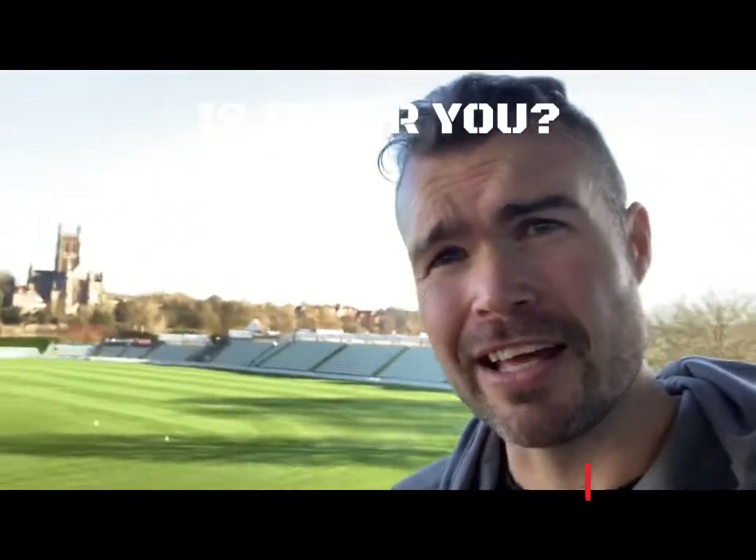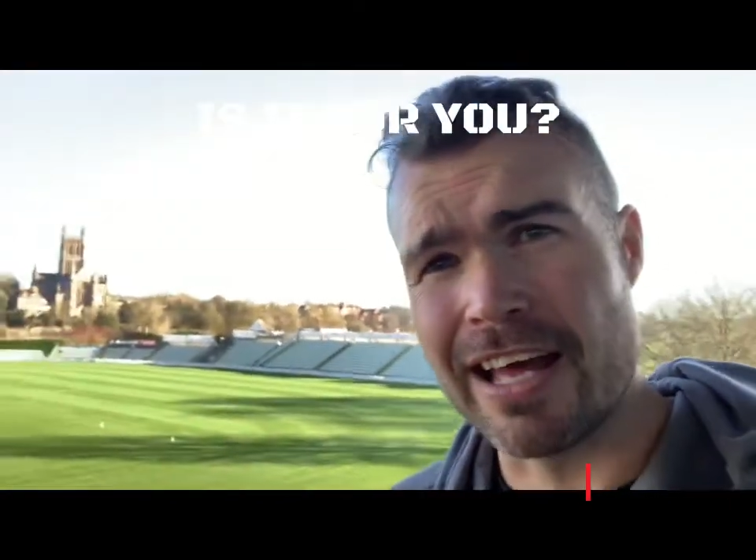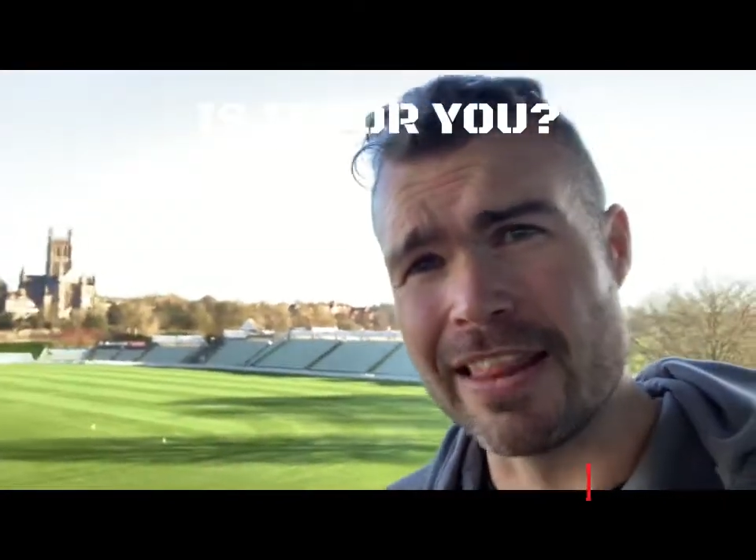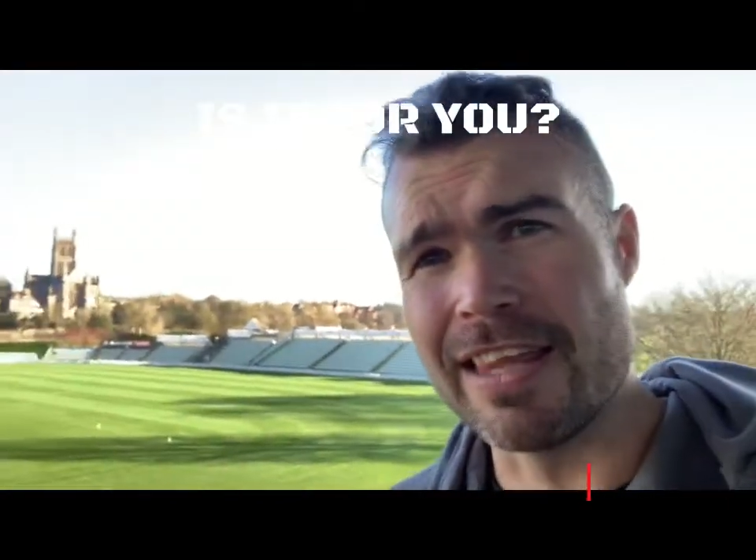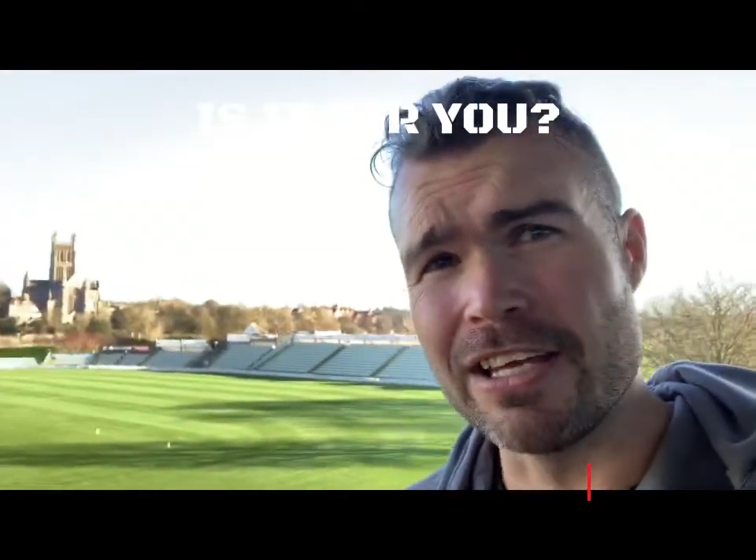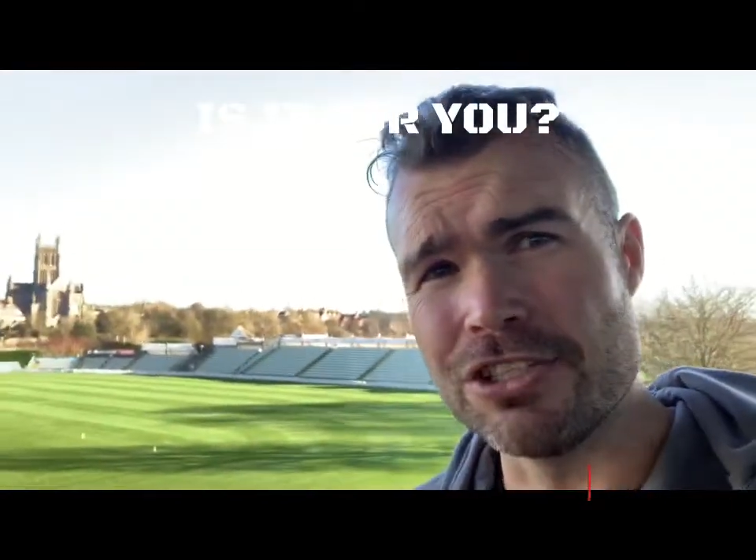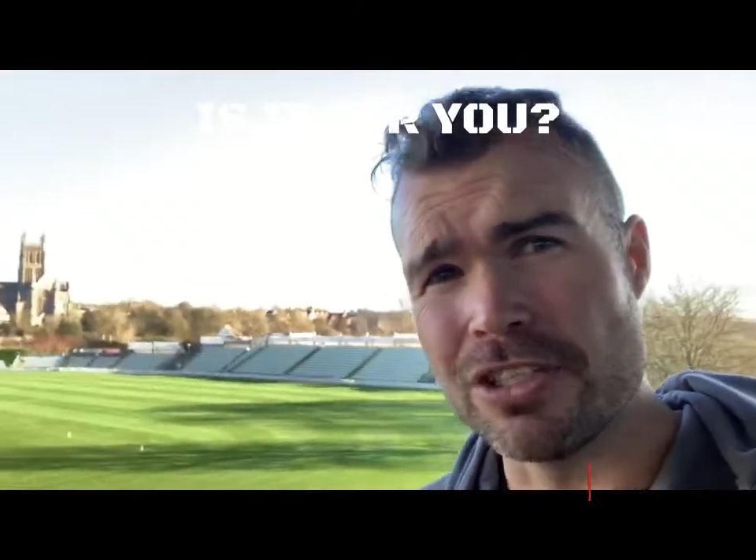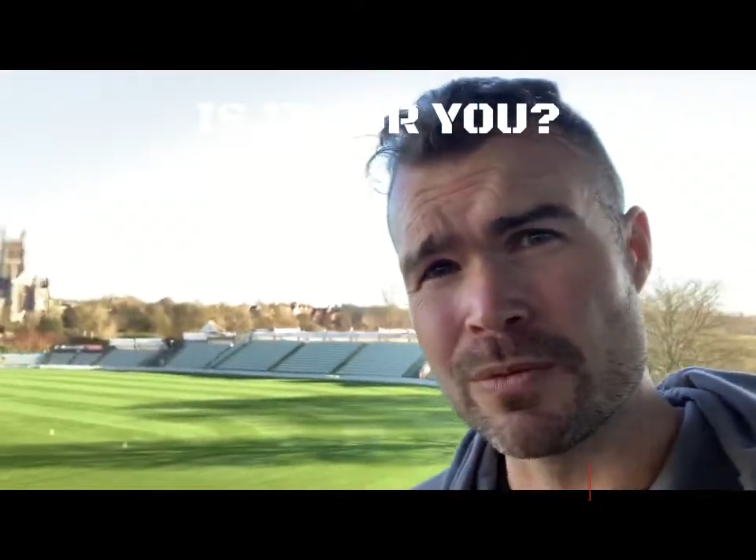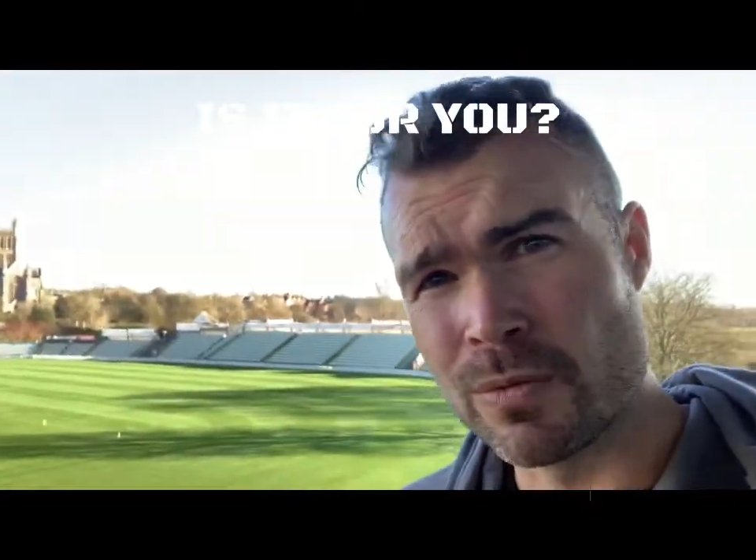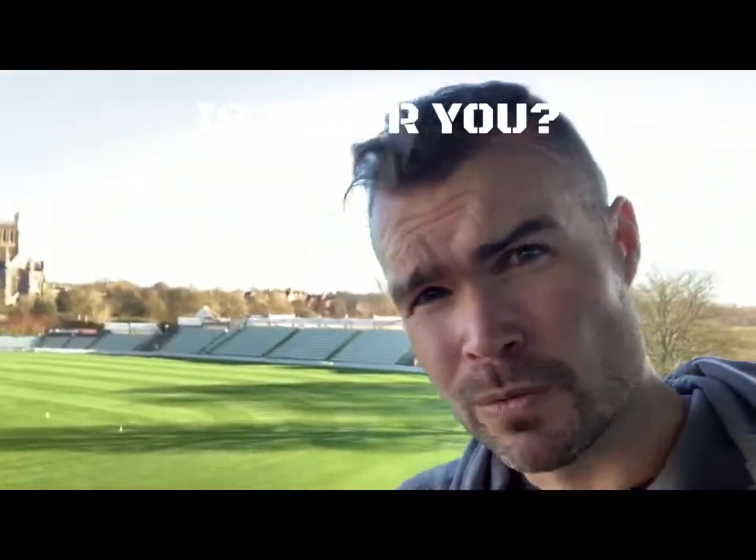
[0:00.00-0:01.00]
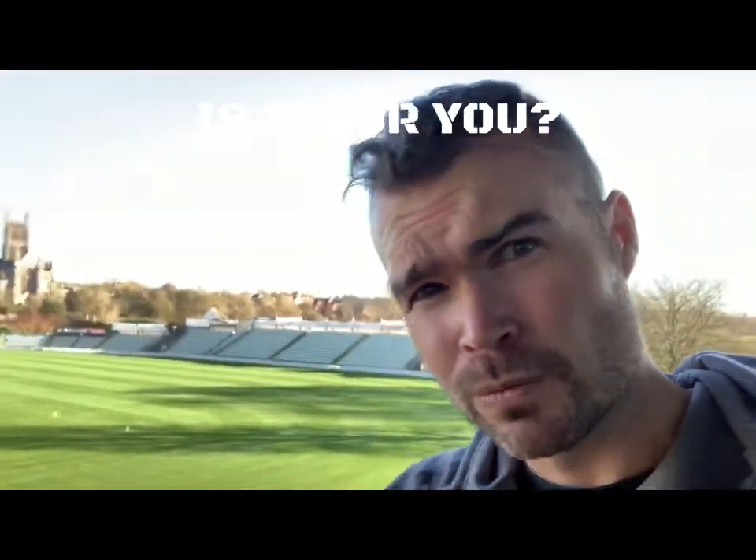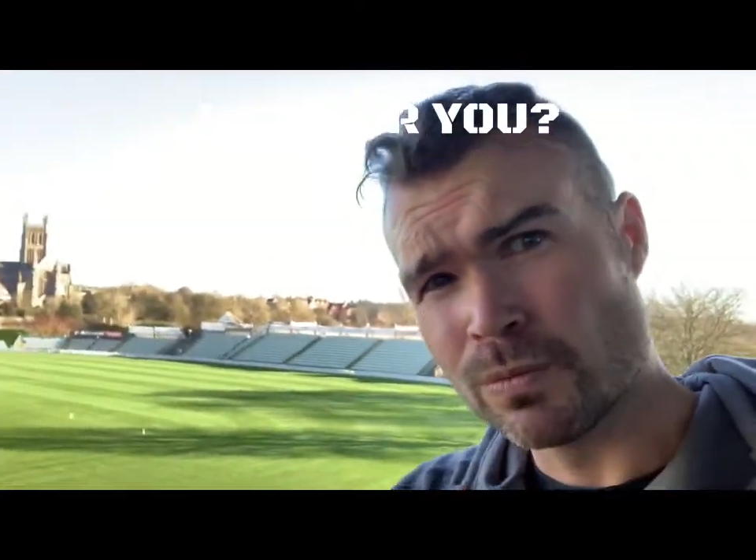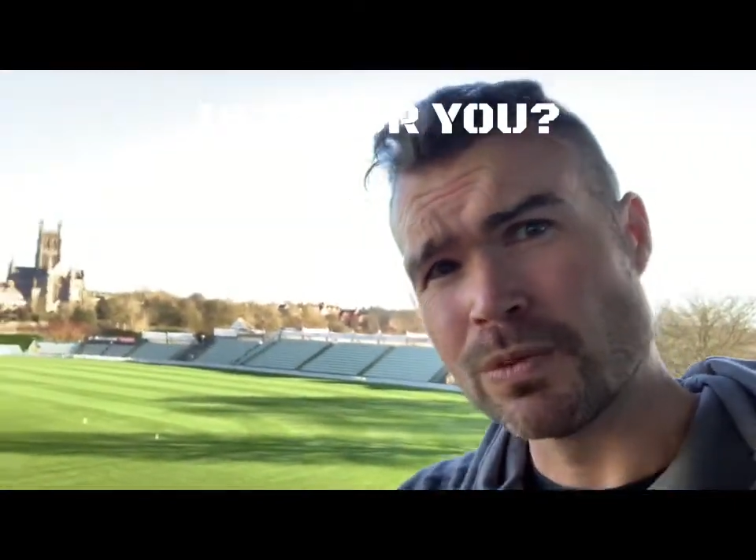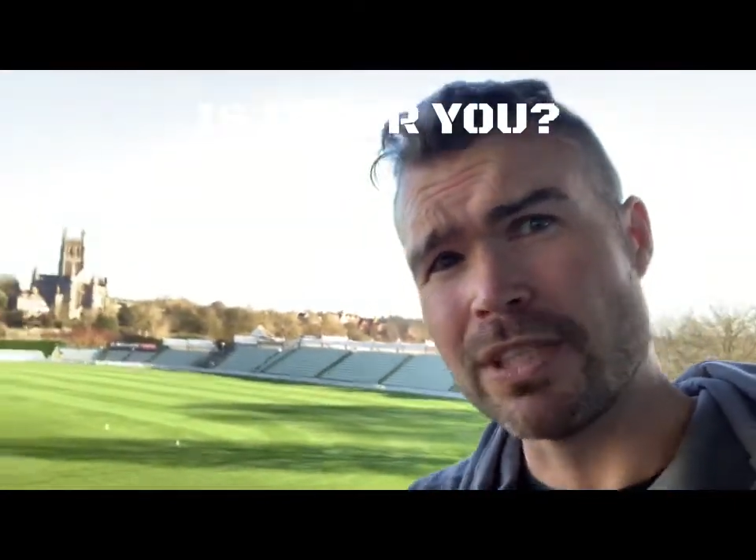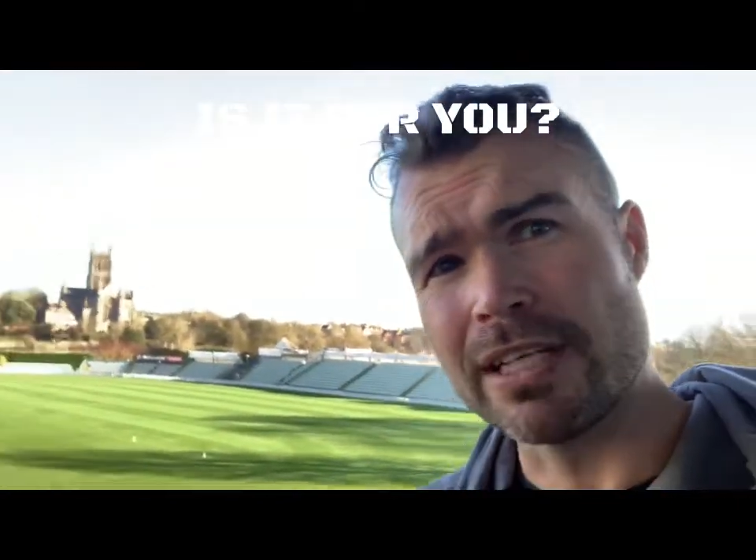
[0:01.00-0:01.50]
and nature.
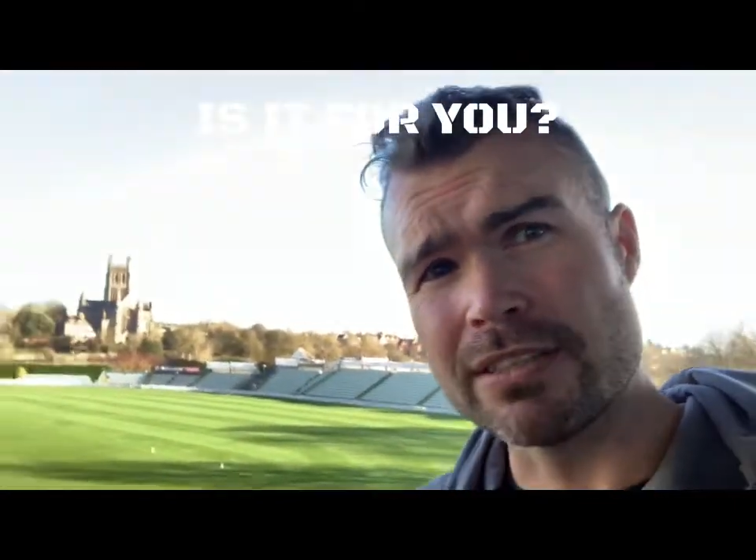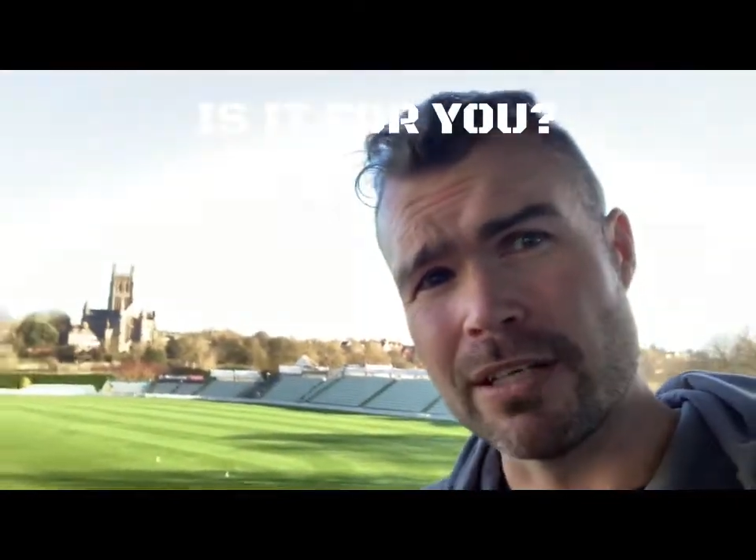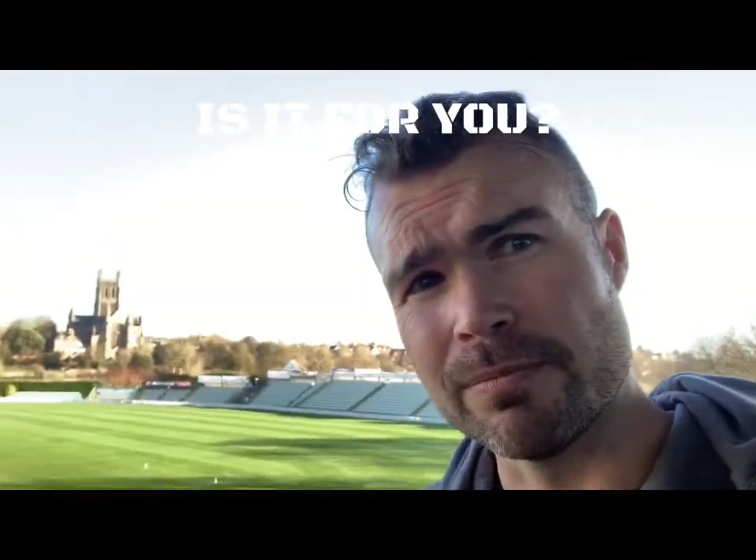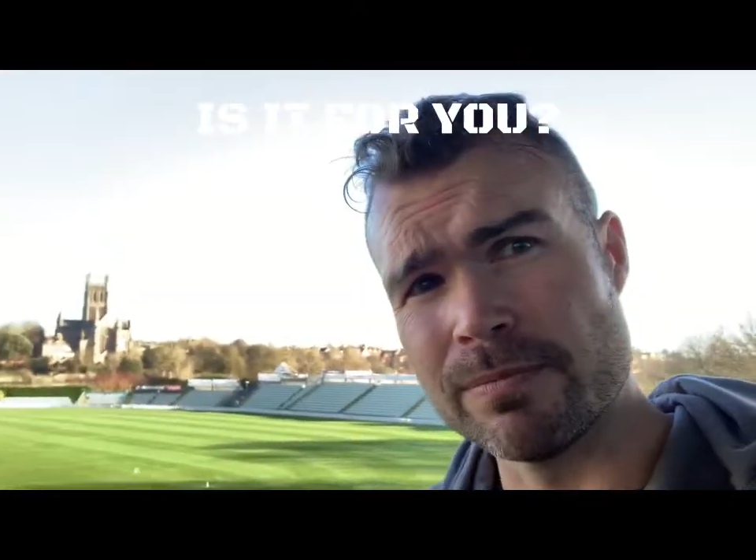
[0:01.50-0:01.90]
See you next time.